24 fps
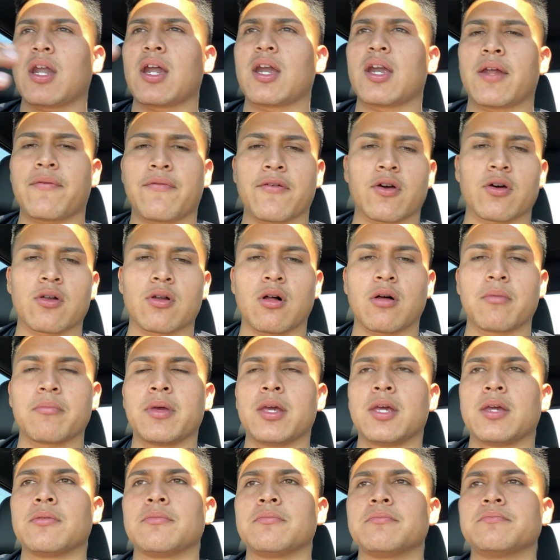difficult on
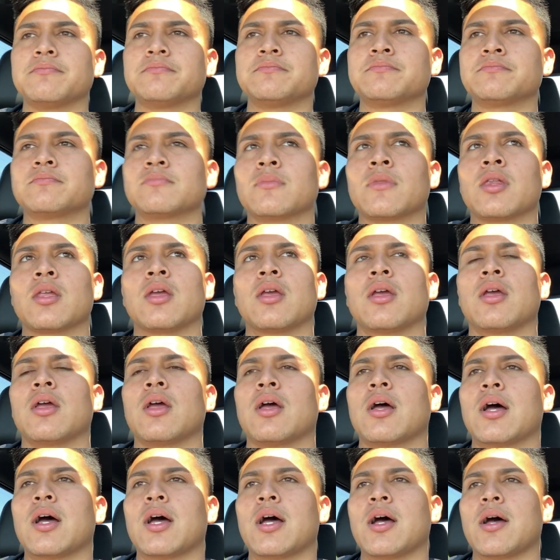me.
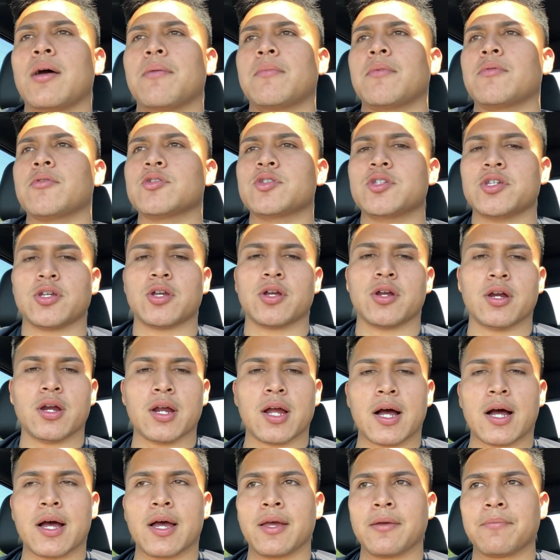I was a younger
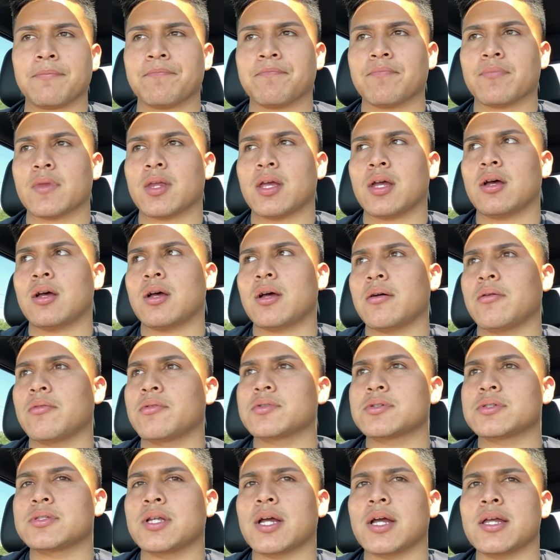guy. I
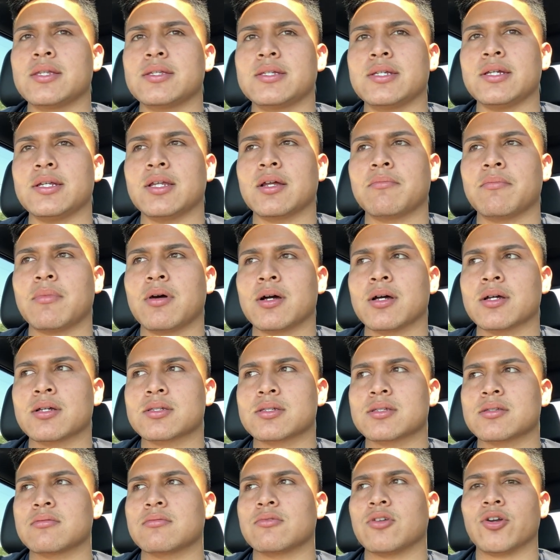was 19
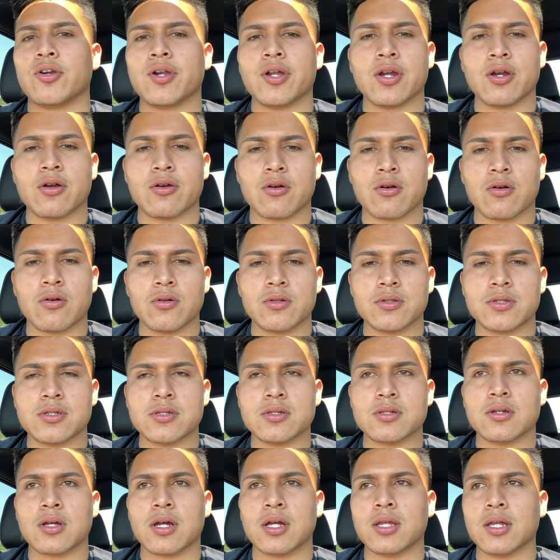amongst
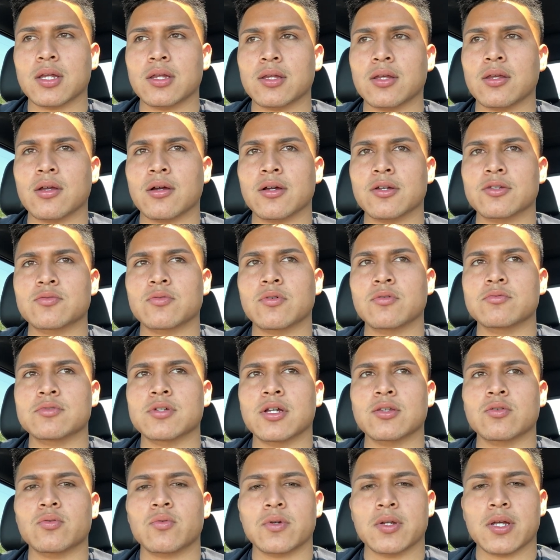30-year-olds. I think the youngest one was
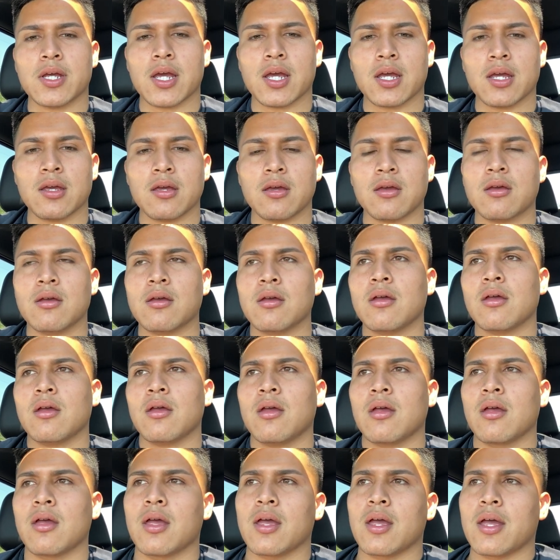like 28,
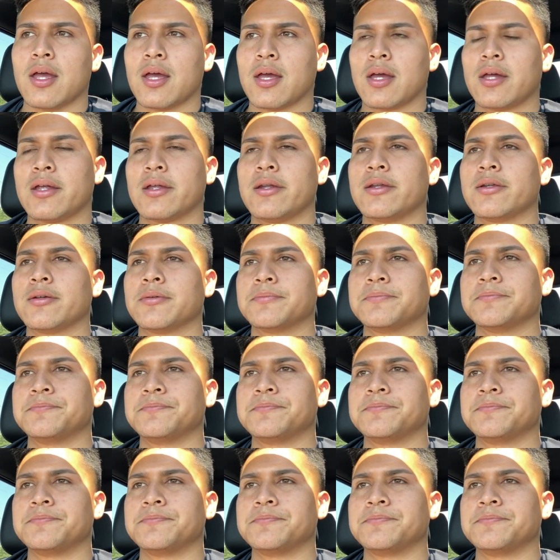and